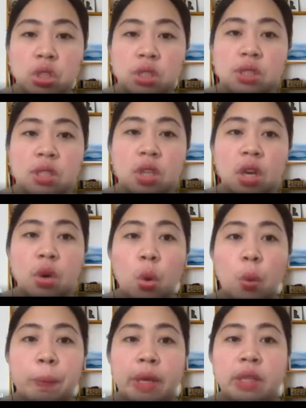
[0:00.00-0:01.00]
are
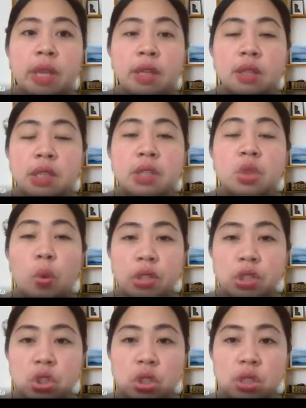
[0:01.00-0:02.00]
open-ended
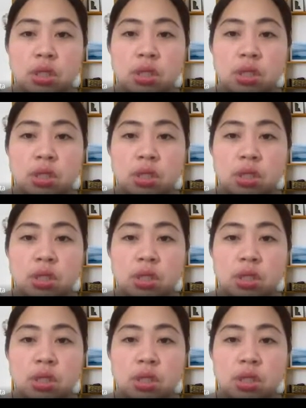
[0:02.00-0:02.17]
questions.